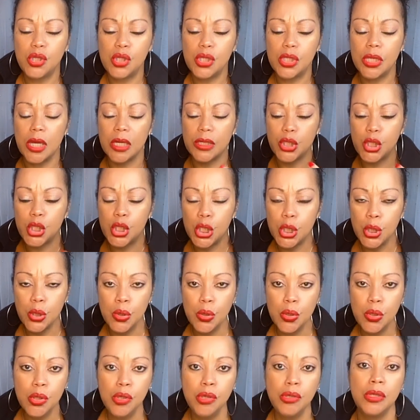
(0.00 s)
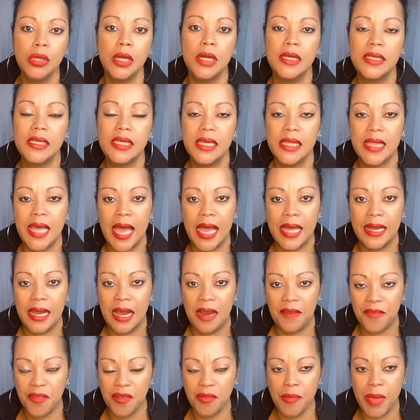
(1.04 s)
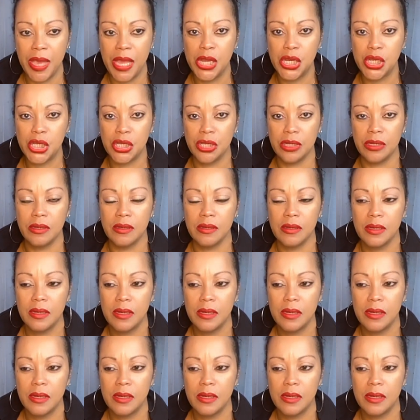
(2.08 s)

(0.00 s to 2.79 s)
attune to that affirmation